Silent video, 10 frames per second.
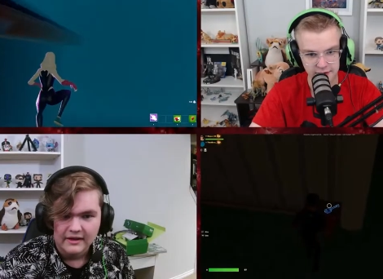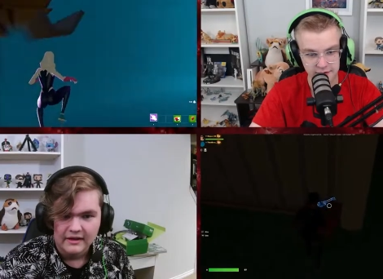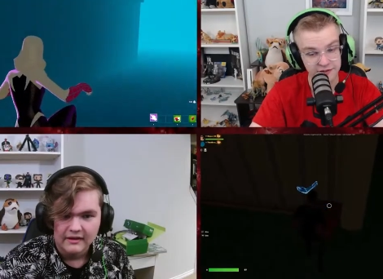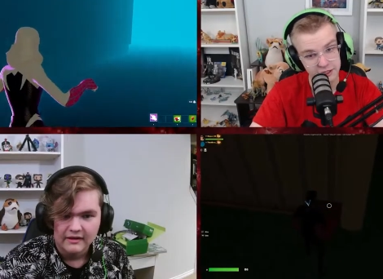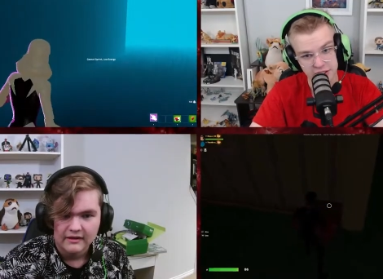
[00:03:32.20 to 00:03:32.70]

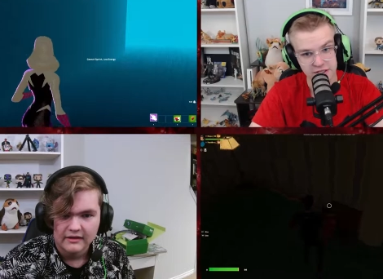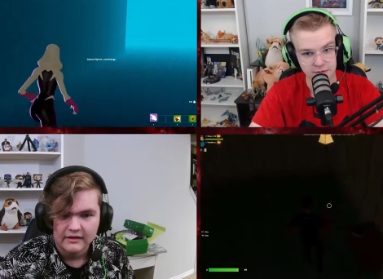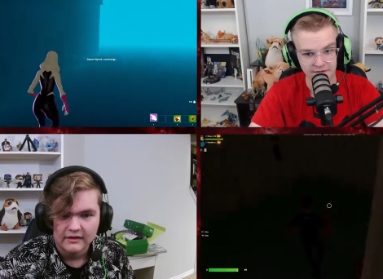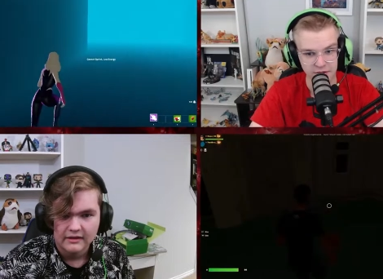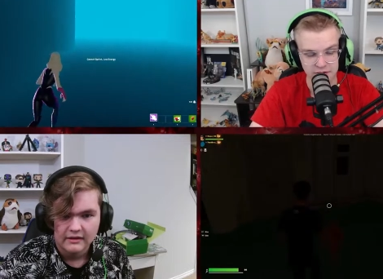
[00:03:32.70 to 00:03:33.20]
Speaker 1: Finish this one
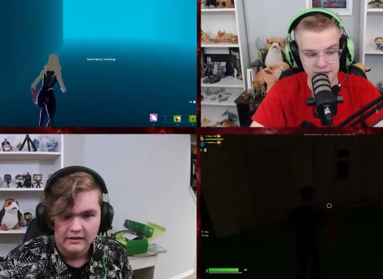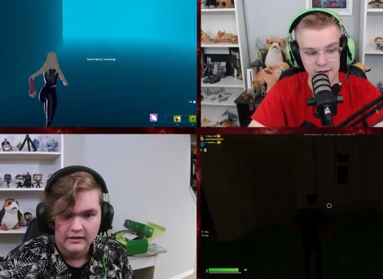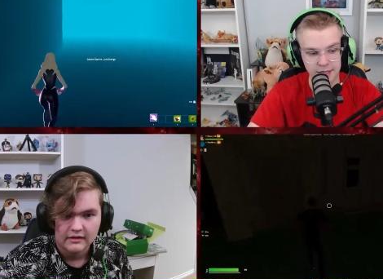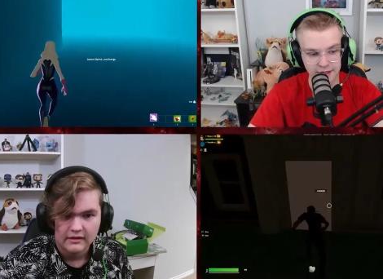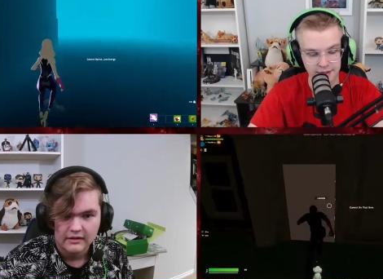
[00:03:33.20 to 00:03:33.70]
first, though,
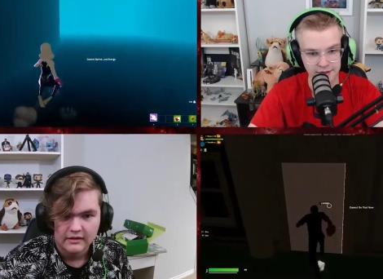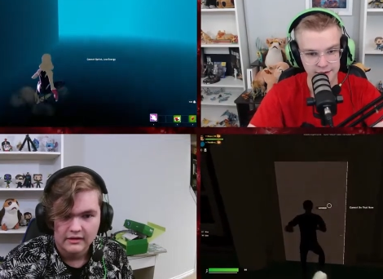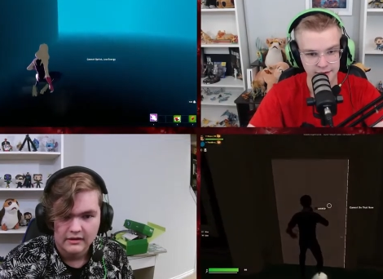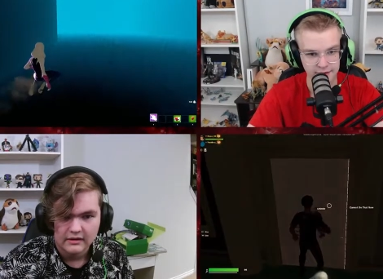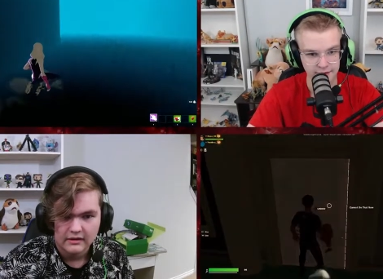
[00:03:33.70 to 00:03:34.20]
but...
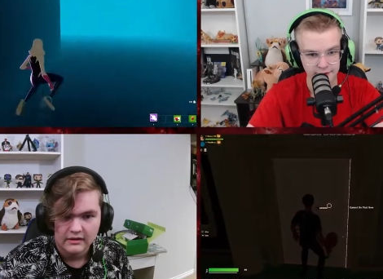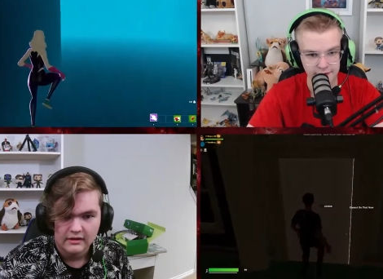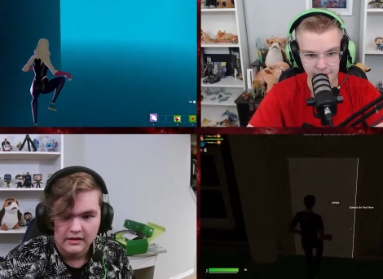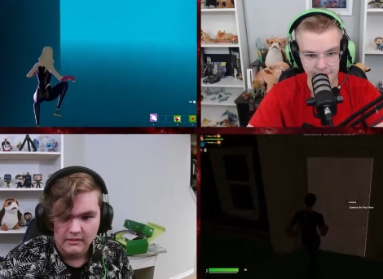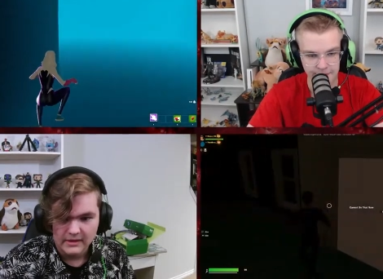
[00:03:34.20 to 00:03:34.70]

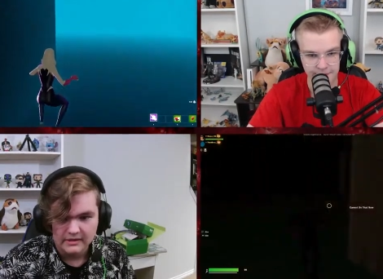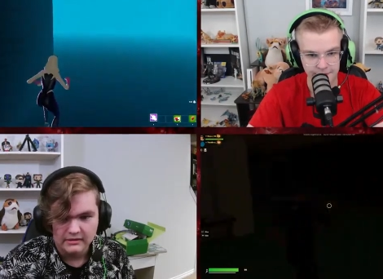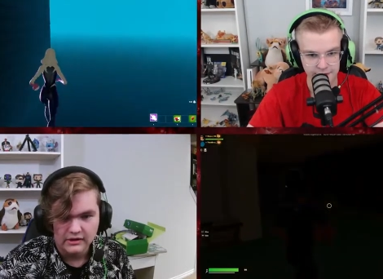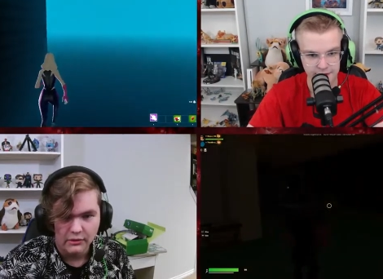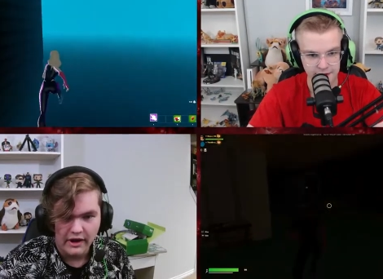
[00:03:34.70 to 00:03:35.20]
Speaker 2: I mean,
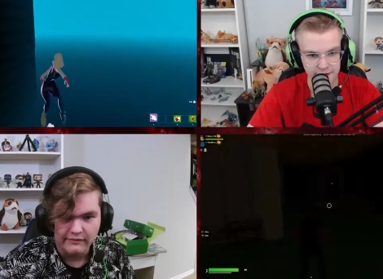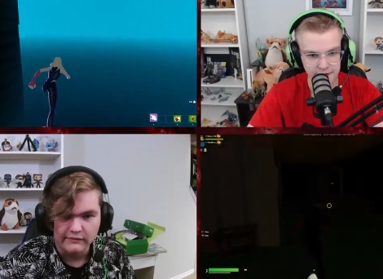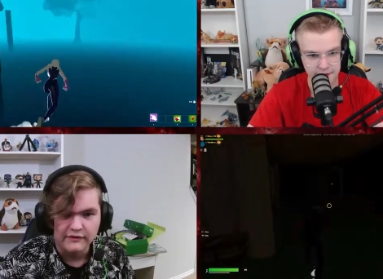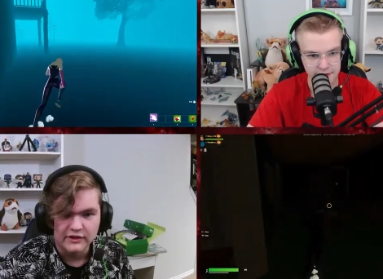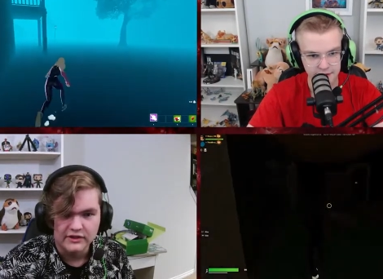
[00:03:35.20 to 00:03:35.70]
you don't have to
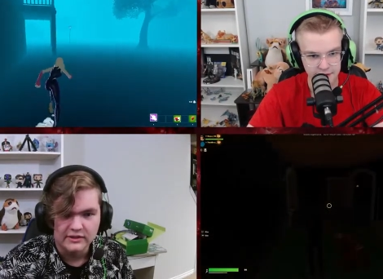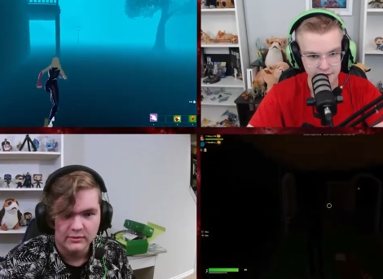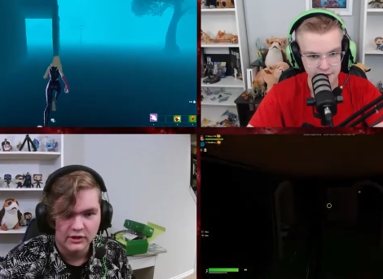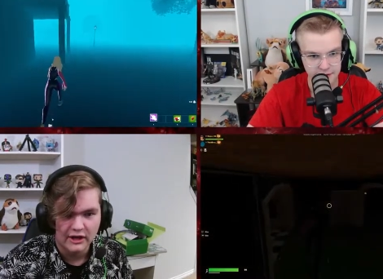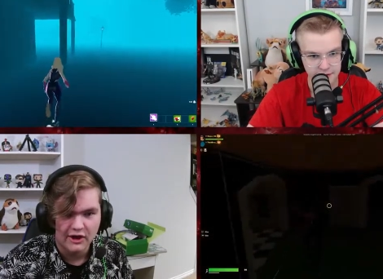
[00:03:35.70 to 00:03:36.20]
finish this one.
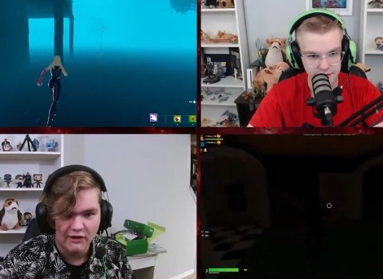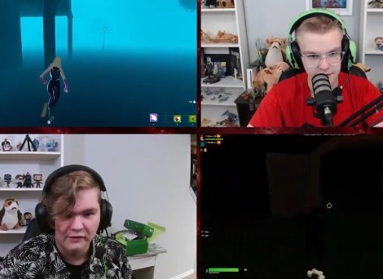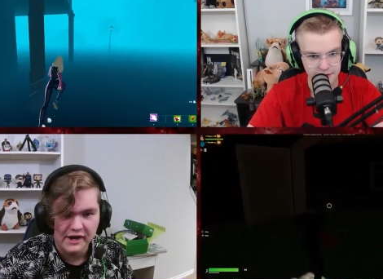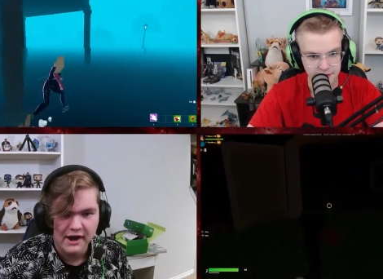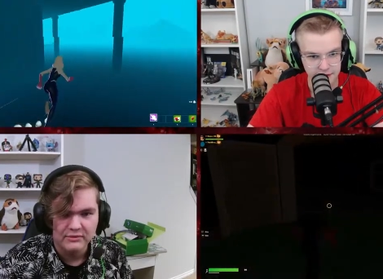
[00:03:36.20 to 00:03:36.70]
Click over
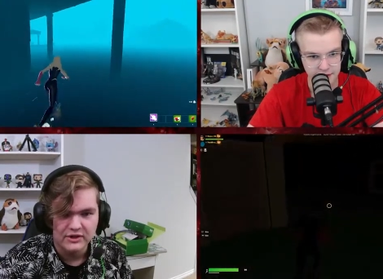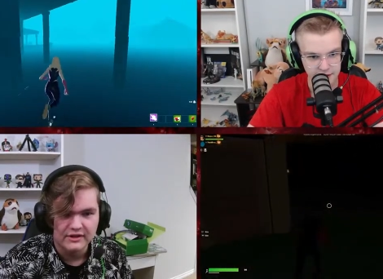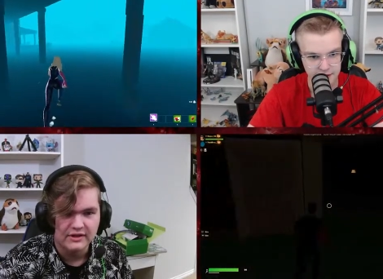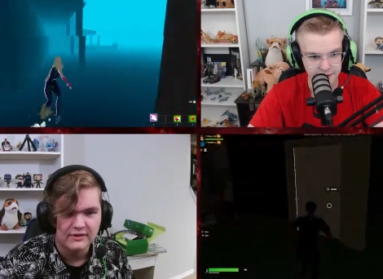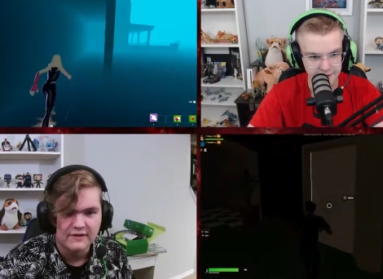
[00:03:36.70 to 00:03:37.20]
and... I'm joking.
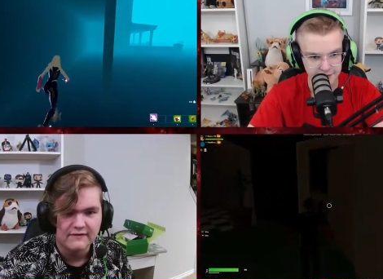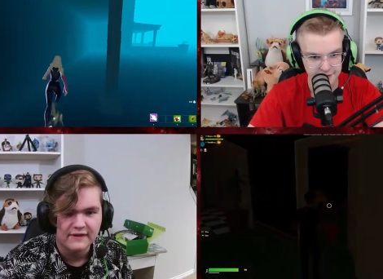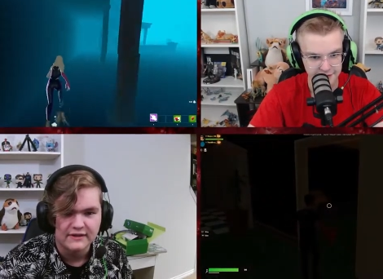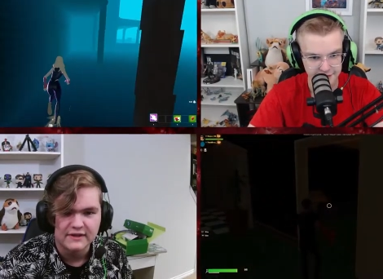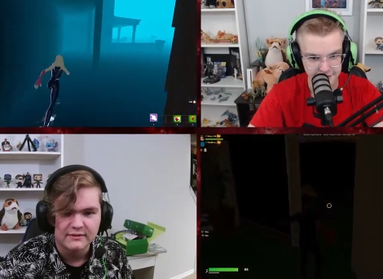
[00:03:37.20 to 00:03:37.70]
No, to
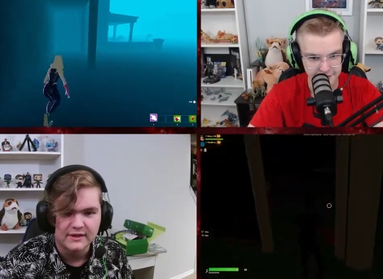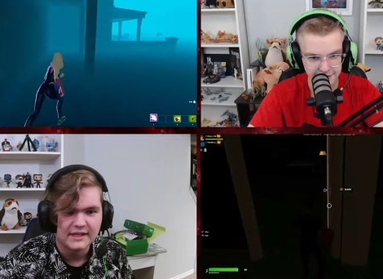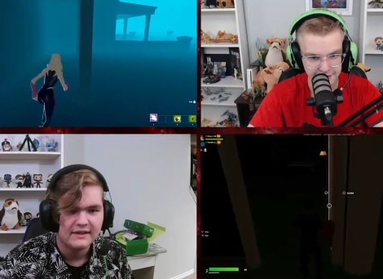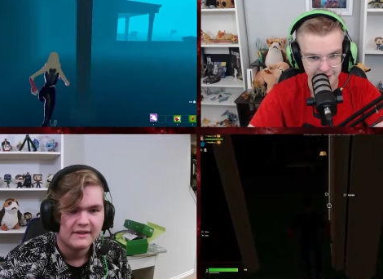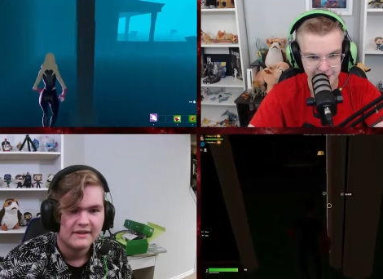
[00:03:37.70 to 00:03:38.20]
finish this one.
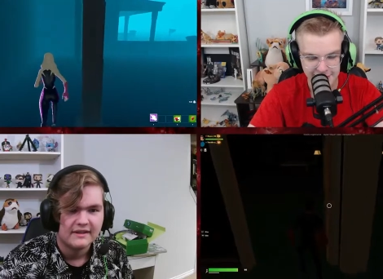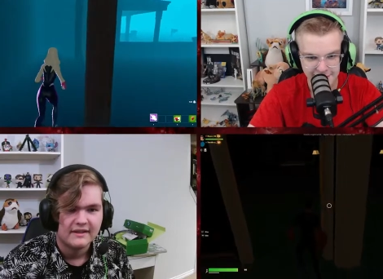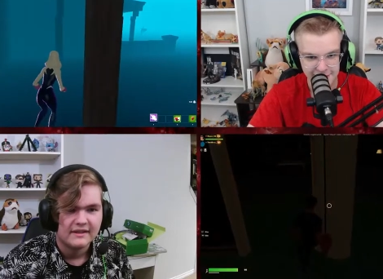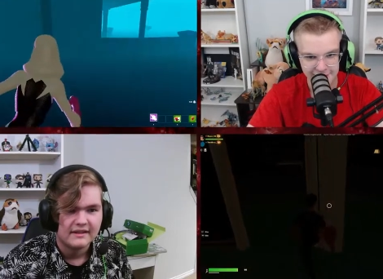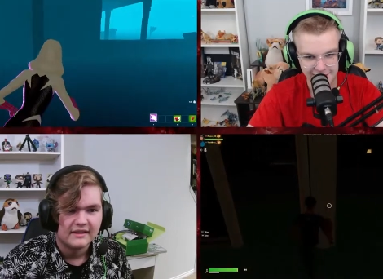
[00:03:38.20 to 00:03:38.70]

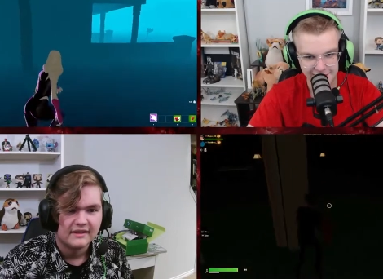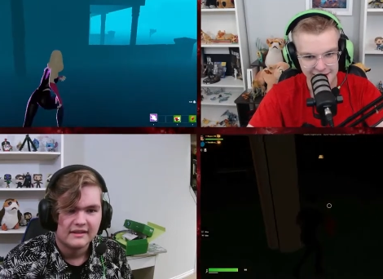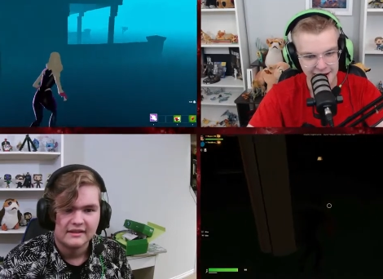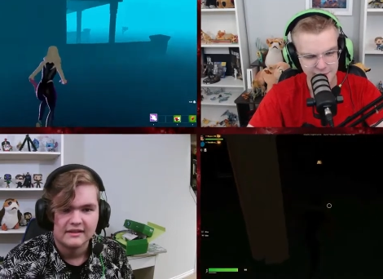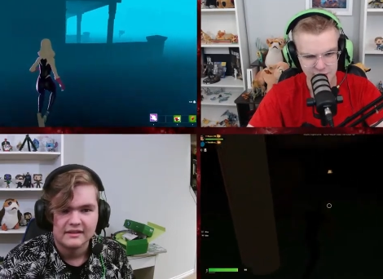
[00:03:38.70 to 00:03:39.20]
Speaker 1: Like,
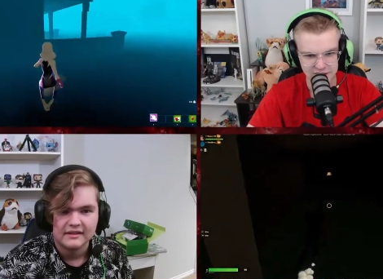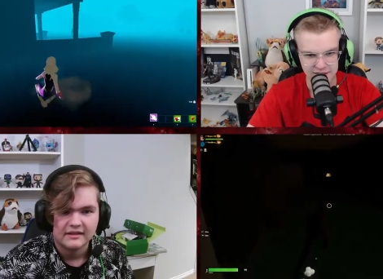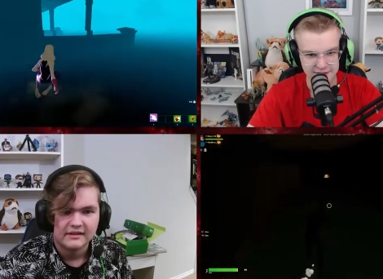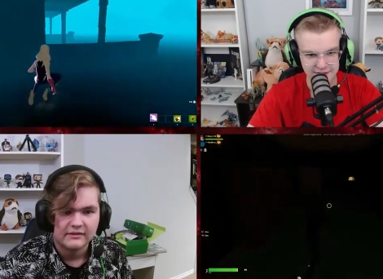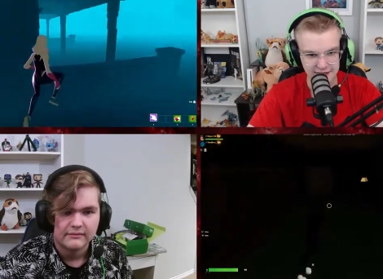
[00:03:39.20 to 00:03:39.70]
I'm just going to
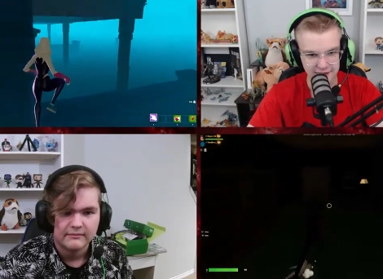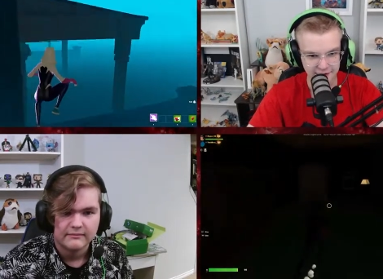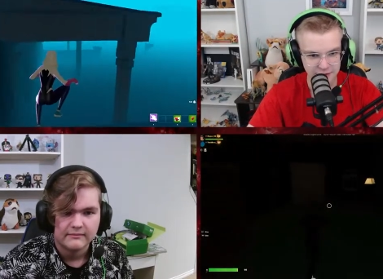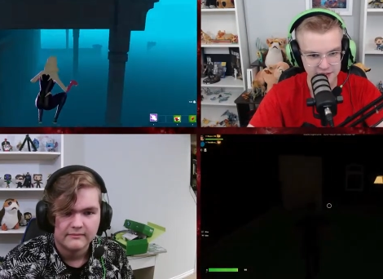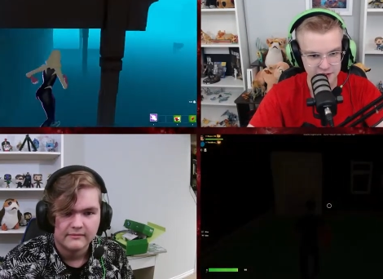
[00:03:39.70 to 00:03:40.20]
say, ever
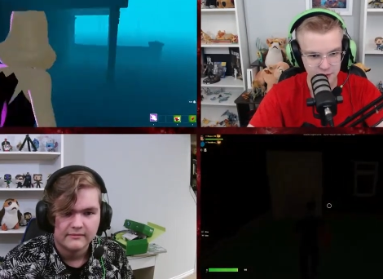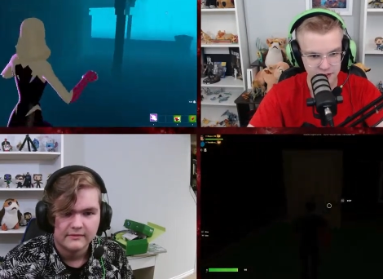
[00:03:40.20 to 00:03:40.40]
since quitting